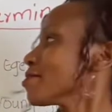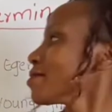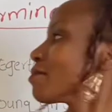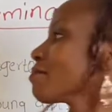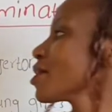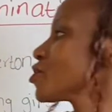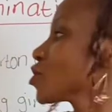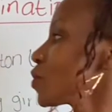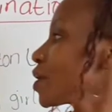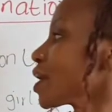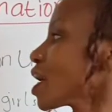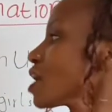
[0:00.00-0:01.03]
Number two,
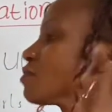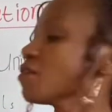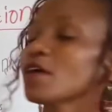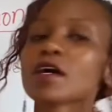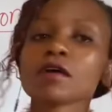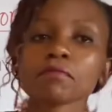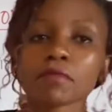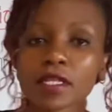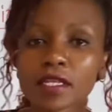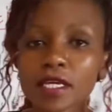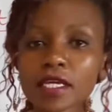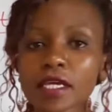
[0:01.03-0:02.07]
we have
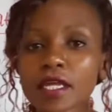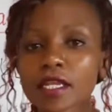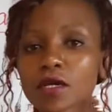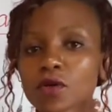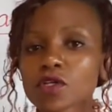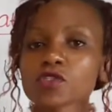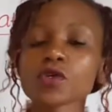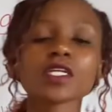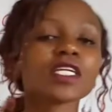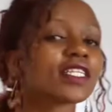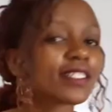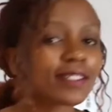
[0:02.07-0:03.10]
Minik
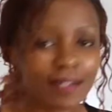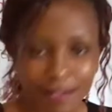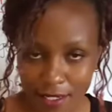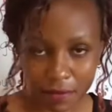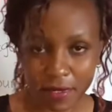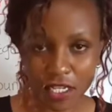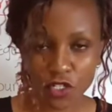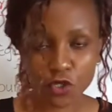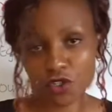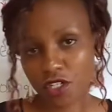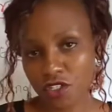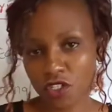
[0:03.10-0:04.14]
Eningoitoi is determined
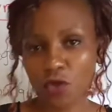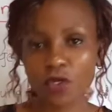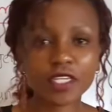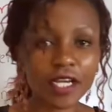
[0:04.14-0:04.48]
to rescue